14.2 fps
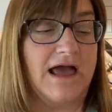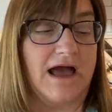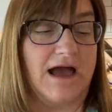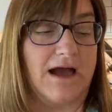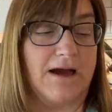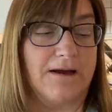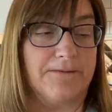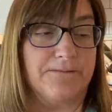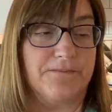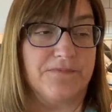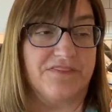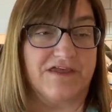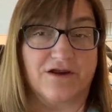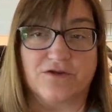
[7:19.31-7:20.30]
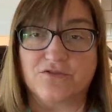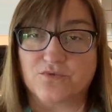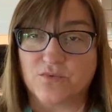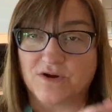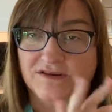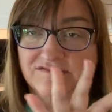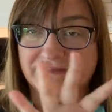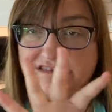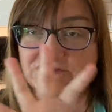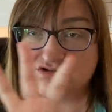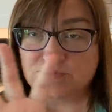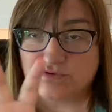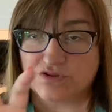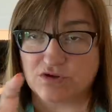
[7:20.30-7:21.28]
Um, they're the ones that
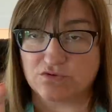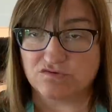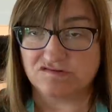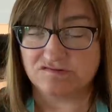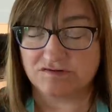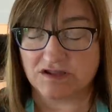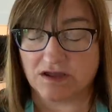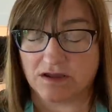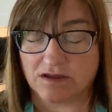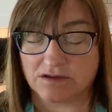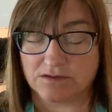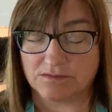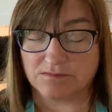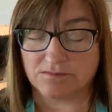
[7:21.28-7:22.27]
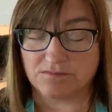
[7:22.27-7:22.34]
do those, uh,